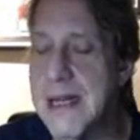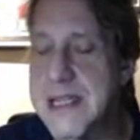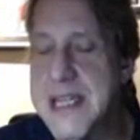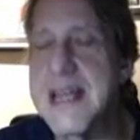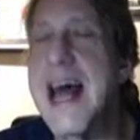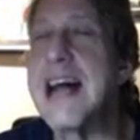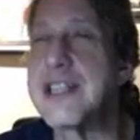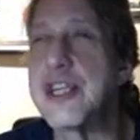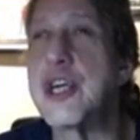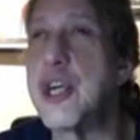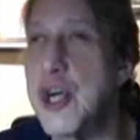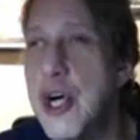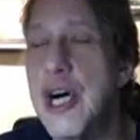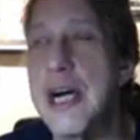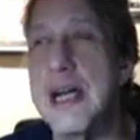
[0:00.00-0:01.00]
You see, that's
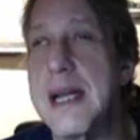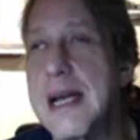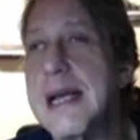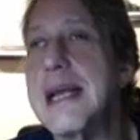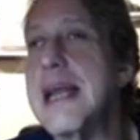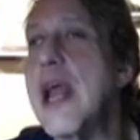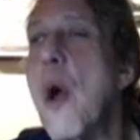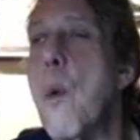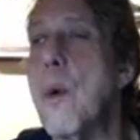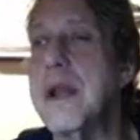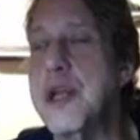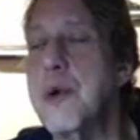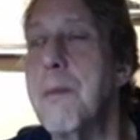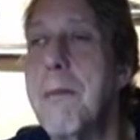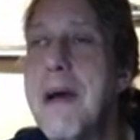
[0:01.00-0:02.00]
good.
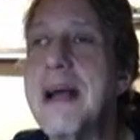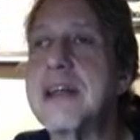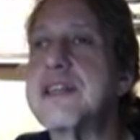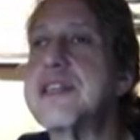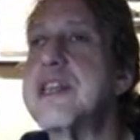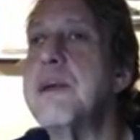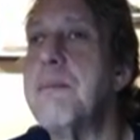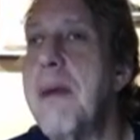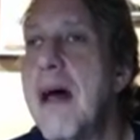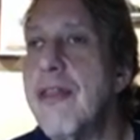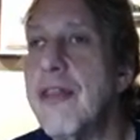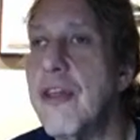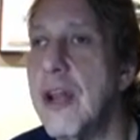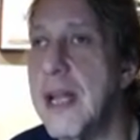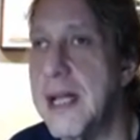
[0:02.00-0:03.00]
When you mix the
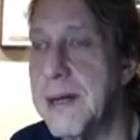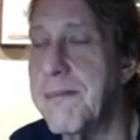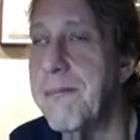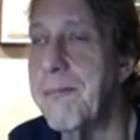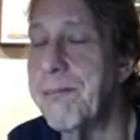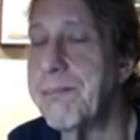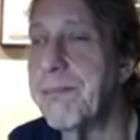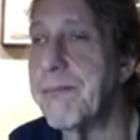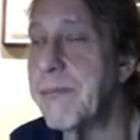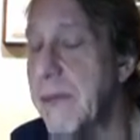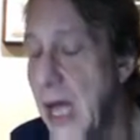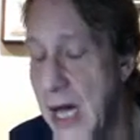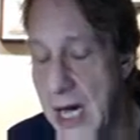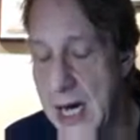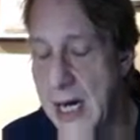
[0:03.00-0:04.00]
Mentholin,
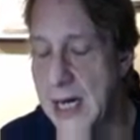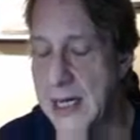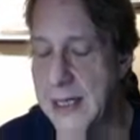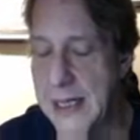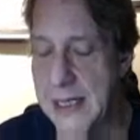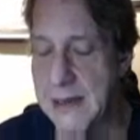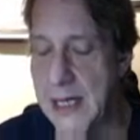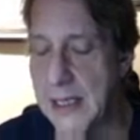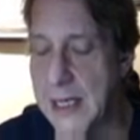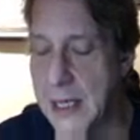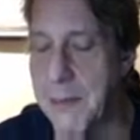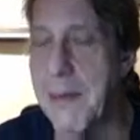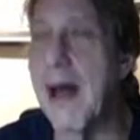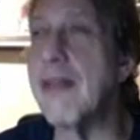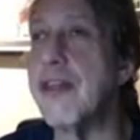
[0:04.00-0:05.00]
a
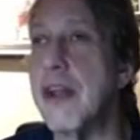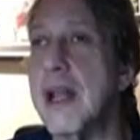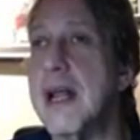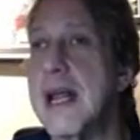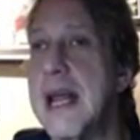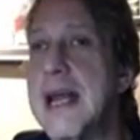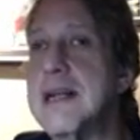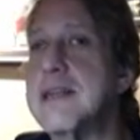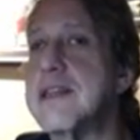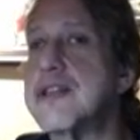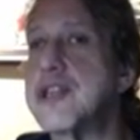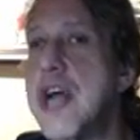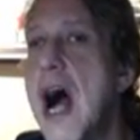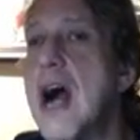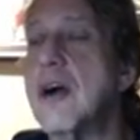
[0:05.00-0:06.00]
little Mentholin into
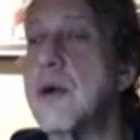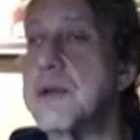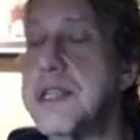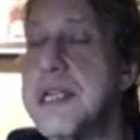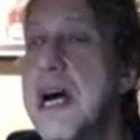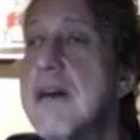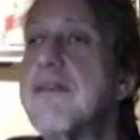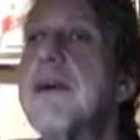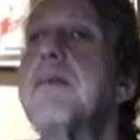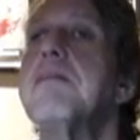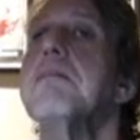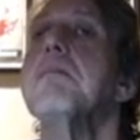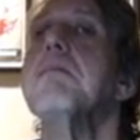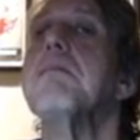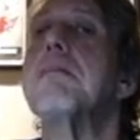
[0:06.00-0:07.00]
the Choco snuff,
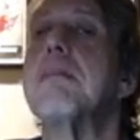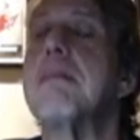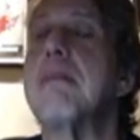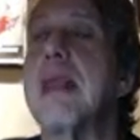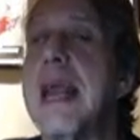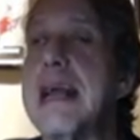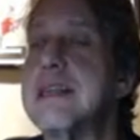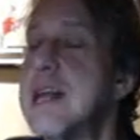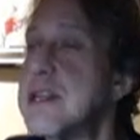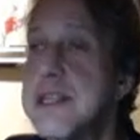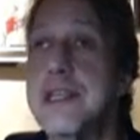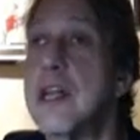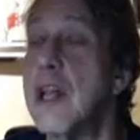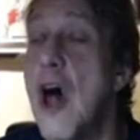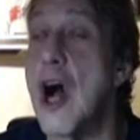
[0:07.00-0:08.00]
it
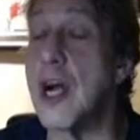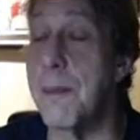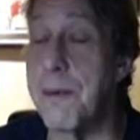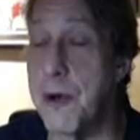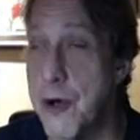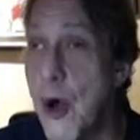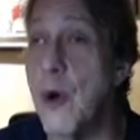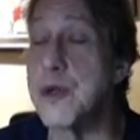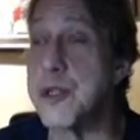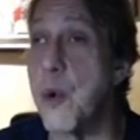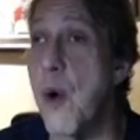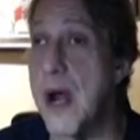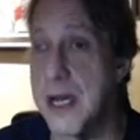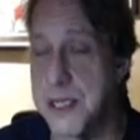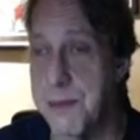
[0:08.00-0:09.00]
doesn't clog up your nose
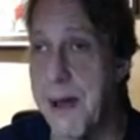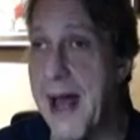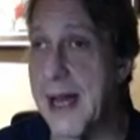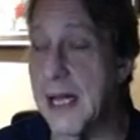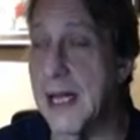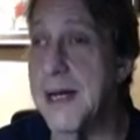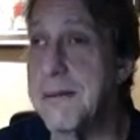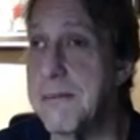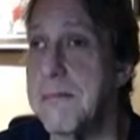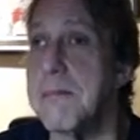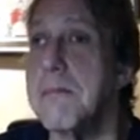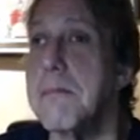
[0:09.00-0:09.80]
quite as badly.